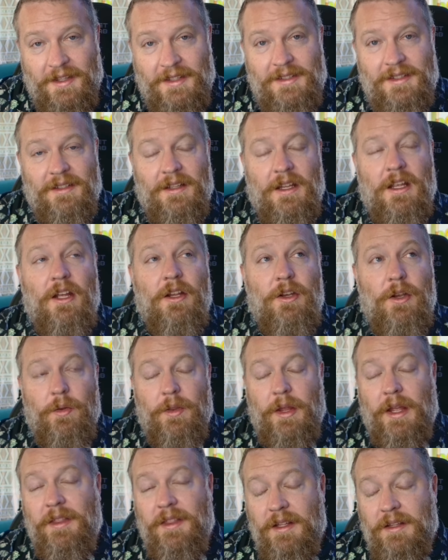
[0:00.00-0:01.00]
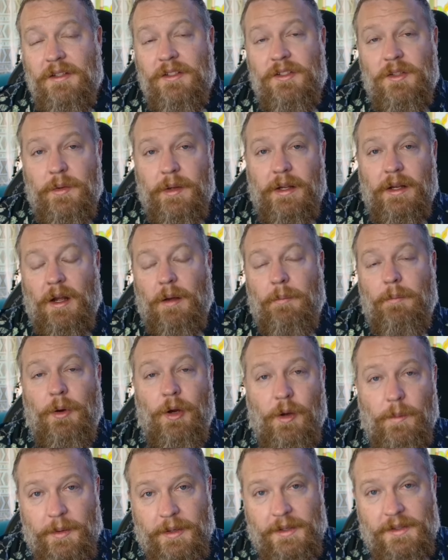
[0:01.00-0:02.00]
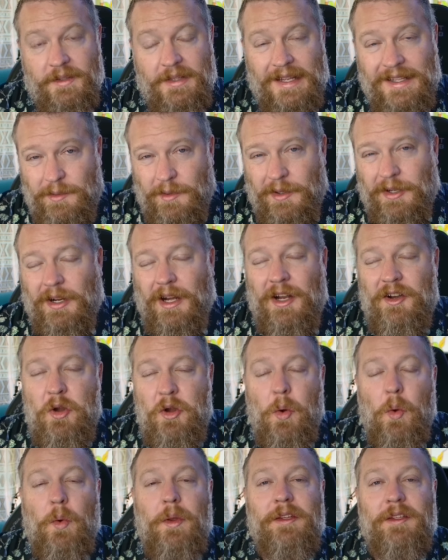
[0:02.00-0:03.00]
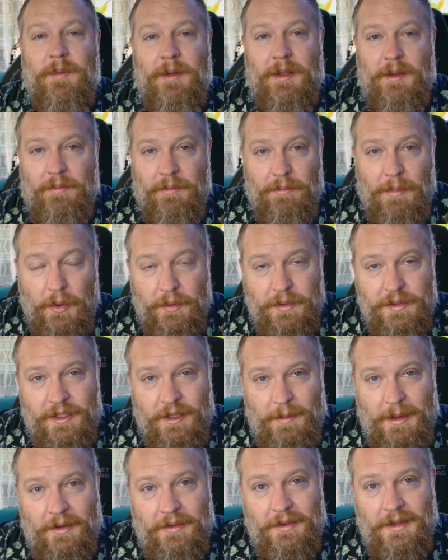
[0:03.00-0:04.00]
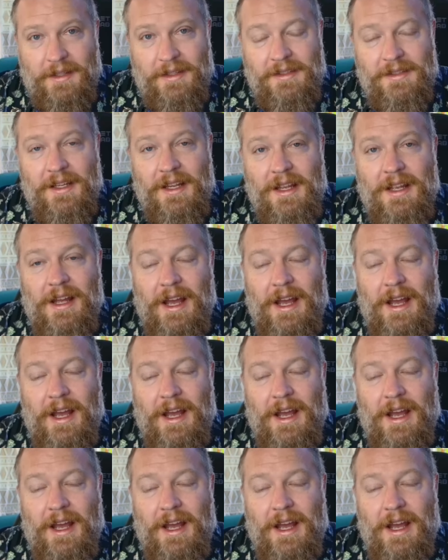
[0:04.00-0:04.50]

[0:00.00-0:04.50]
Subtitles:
I think they're doing it on purpose. That's what annoys me most about this.